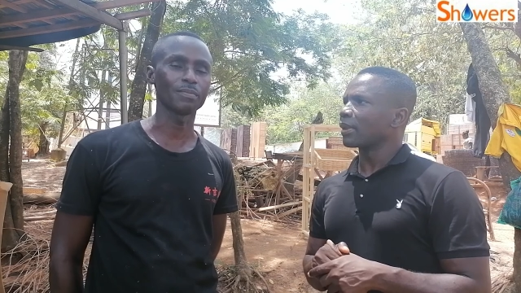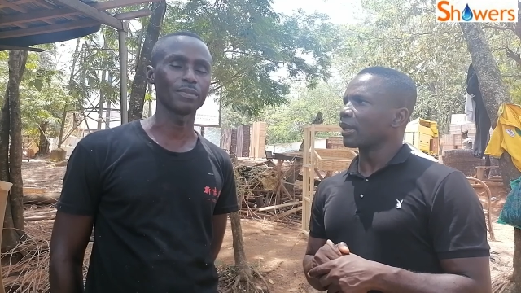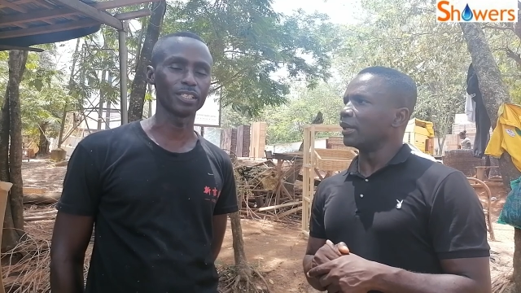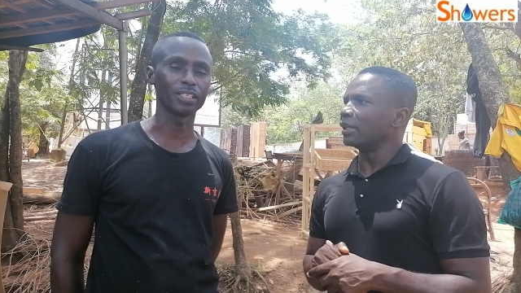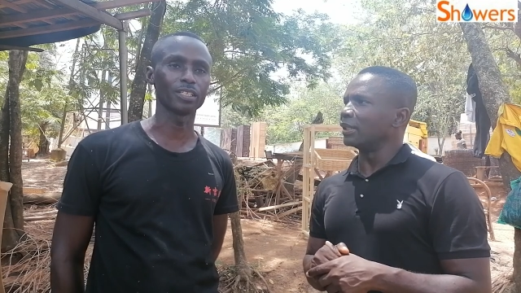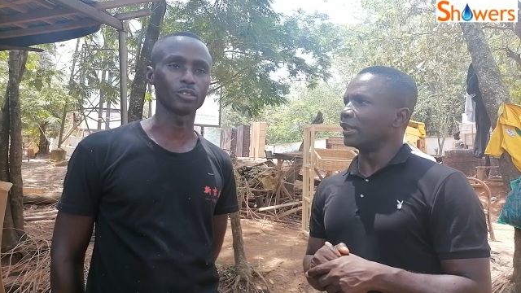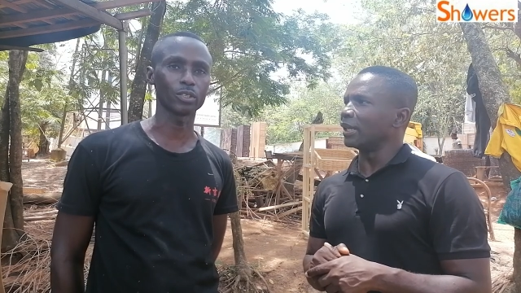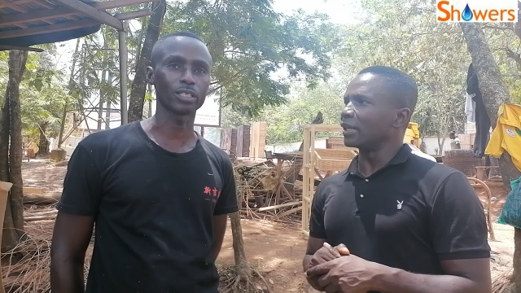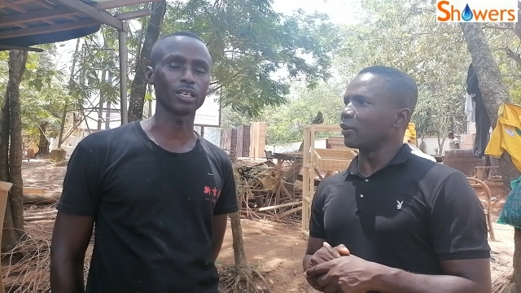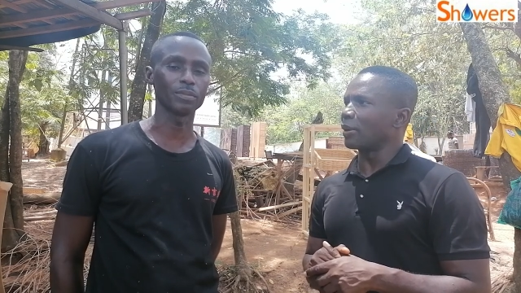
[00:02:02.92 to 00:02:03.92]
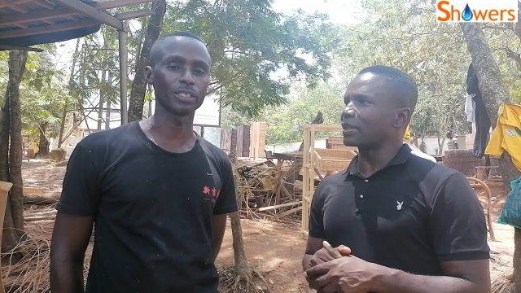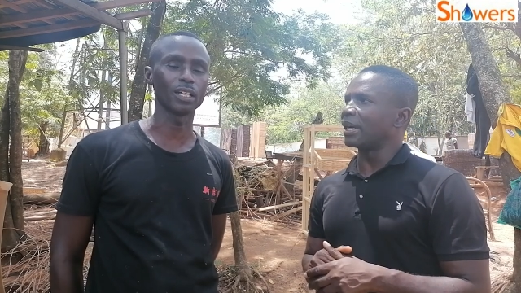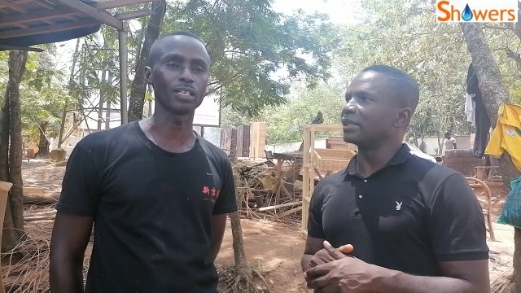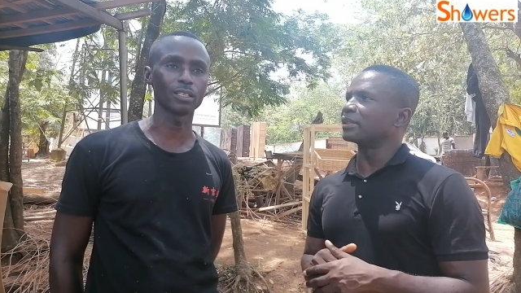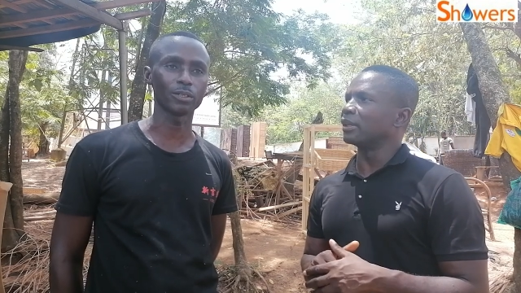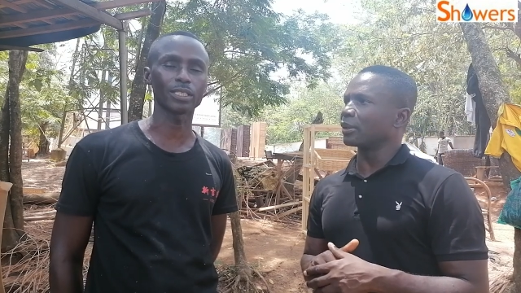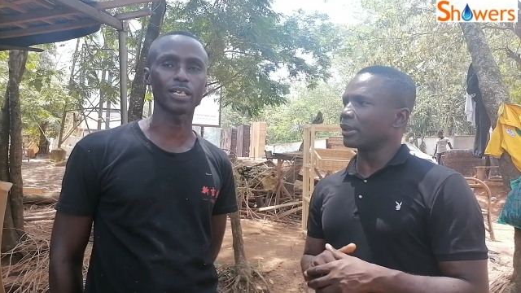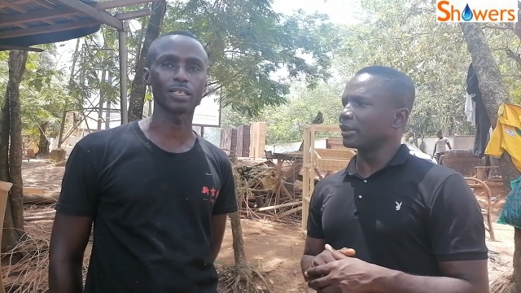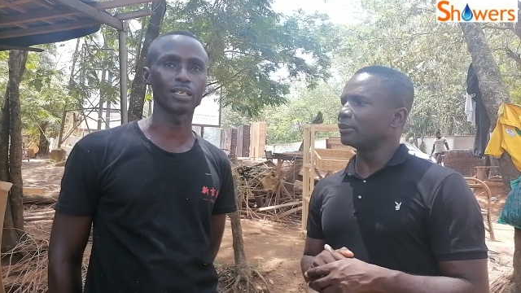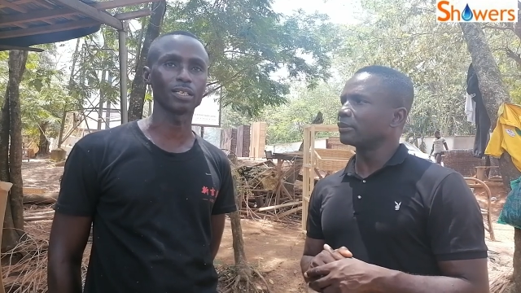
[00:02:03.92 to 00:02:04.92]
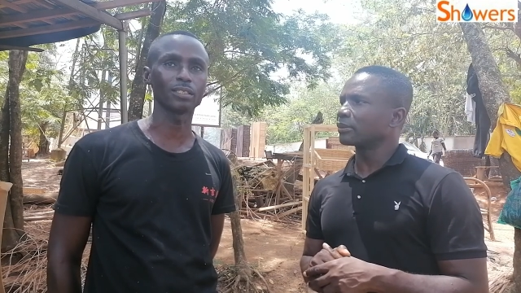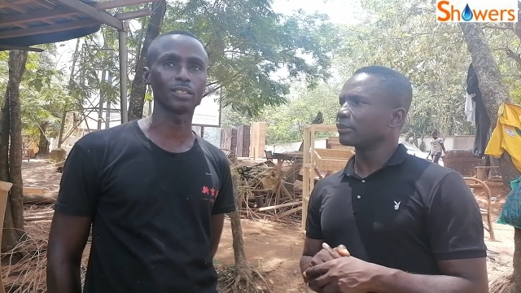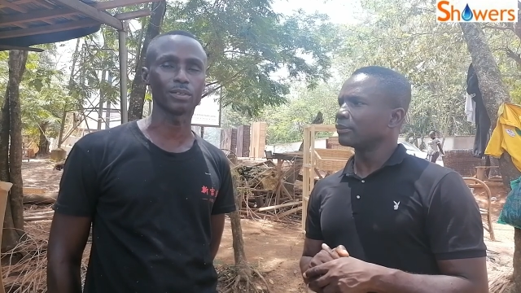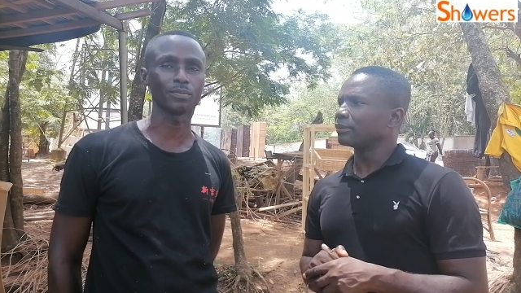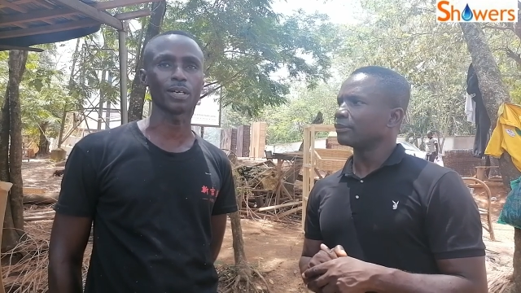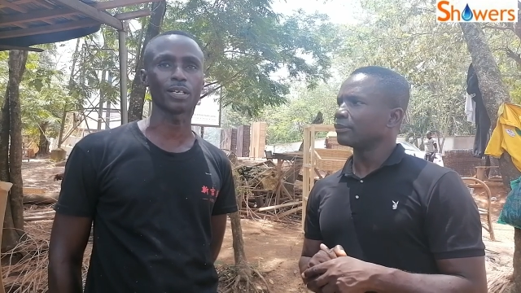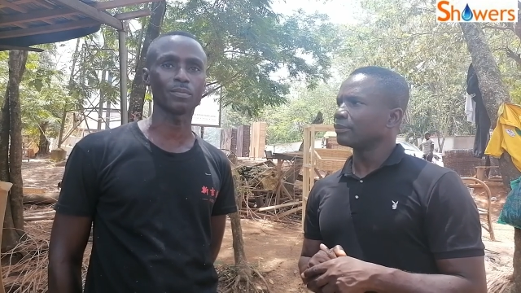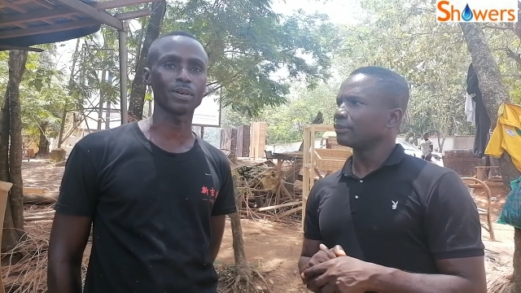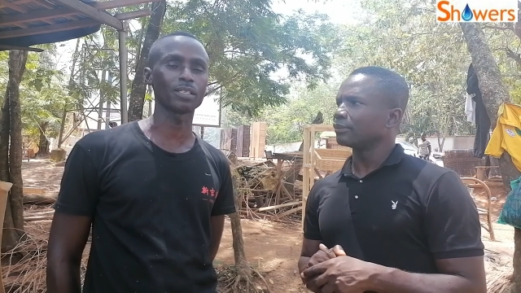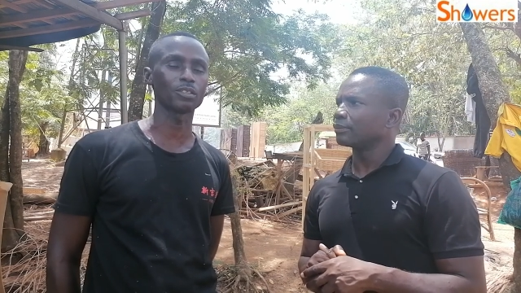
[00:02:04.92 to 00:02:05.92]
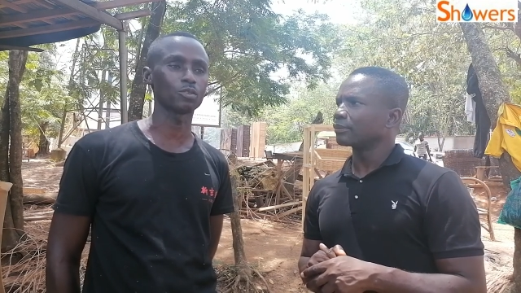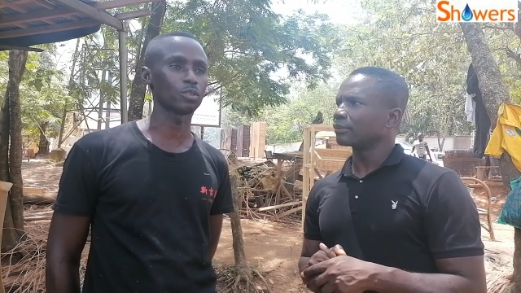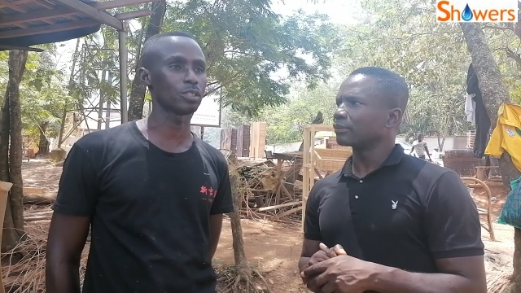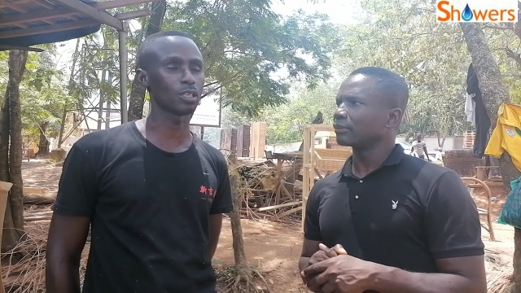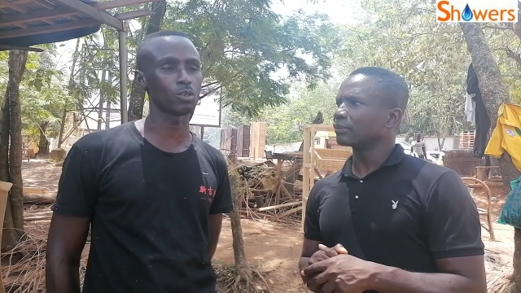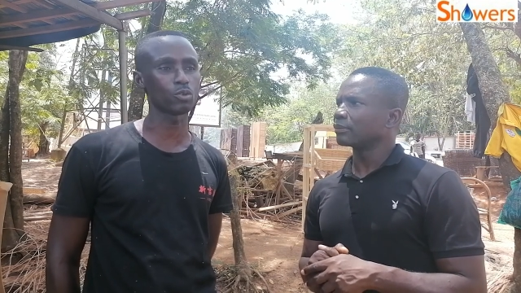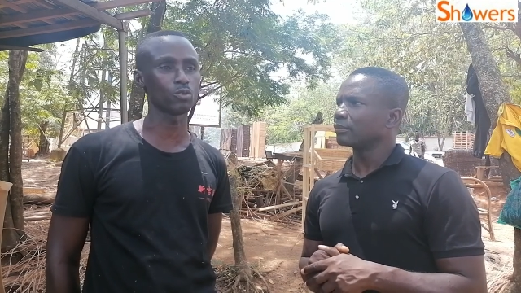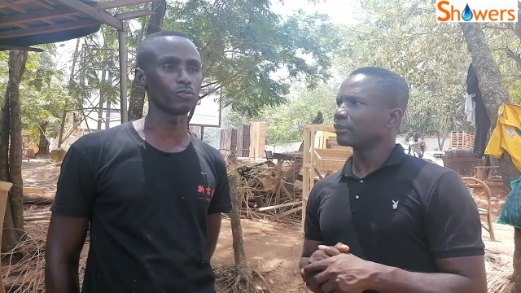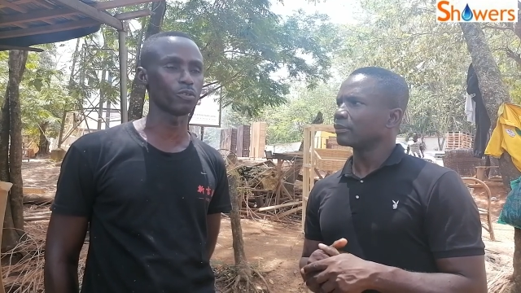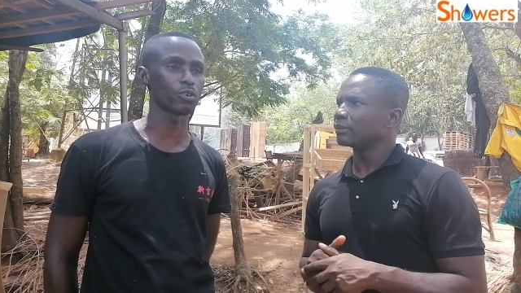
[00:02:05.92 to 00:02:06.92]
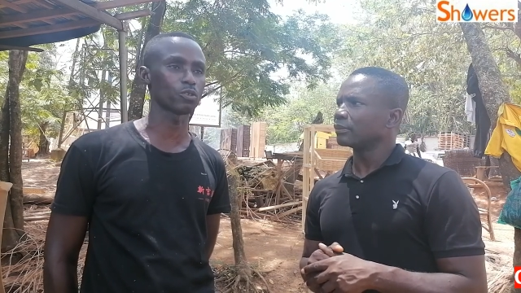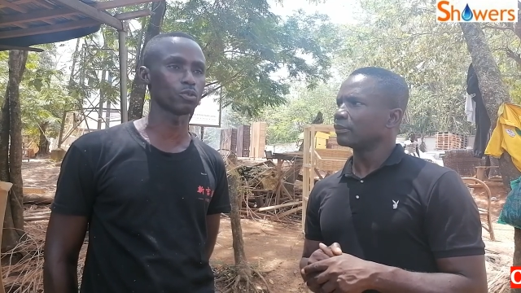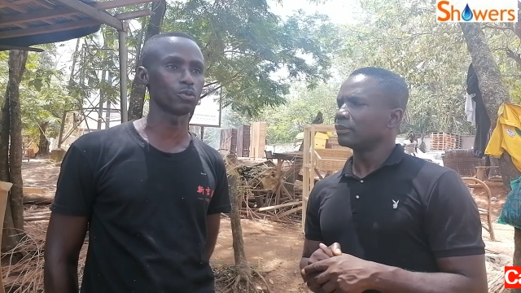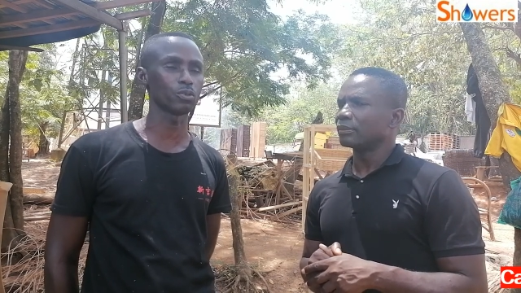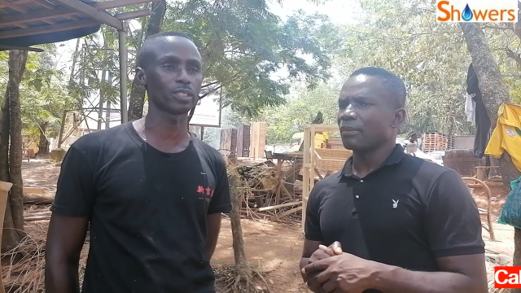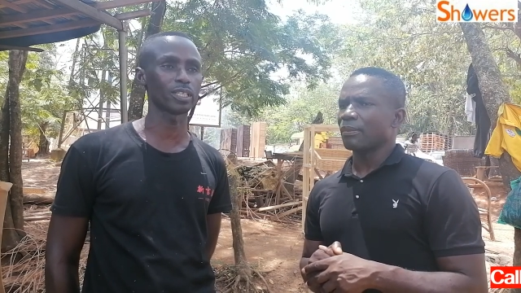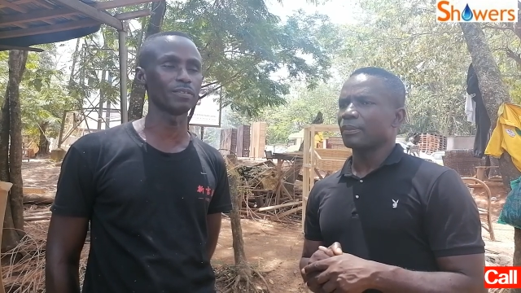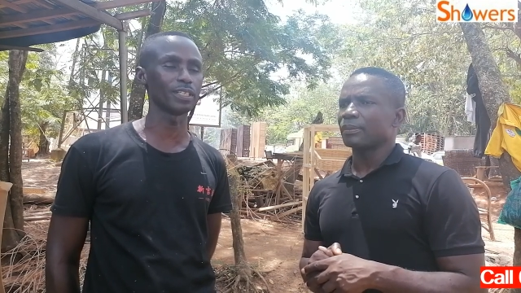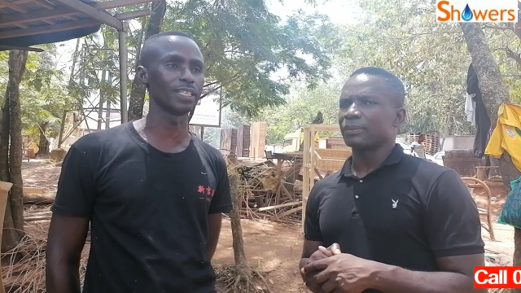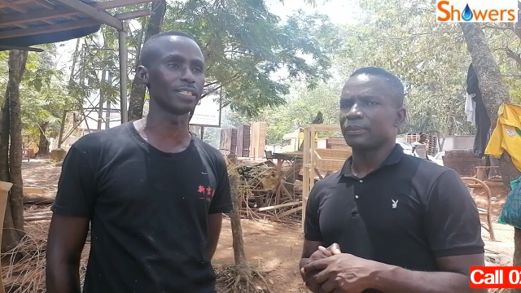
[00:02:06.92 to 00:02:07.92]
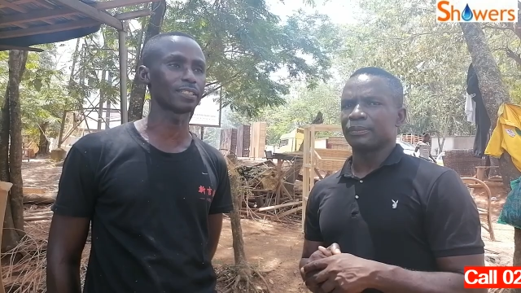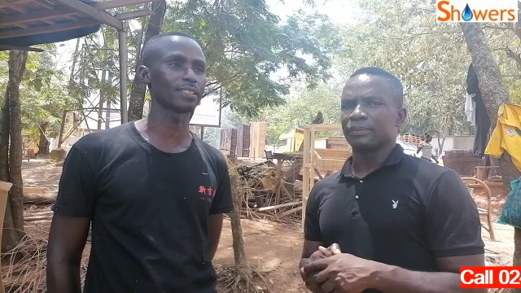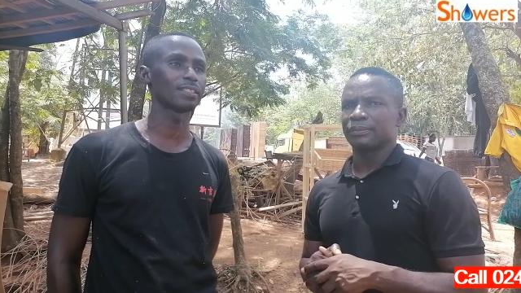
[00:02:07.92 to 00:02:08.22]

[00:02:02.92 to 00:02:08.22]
Speaker 1: I the, yeah, the website media, okay. then my number is 0242789366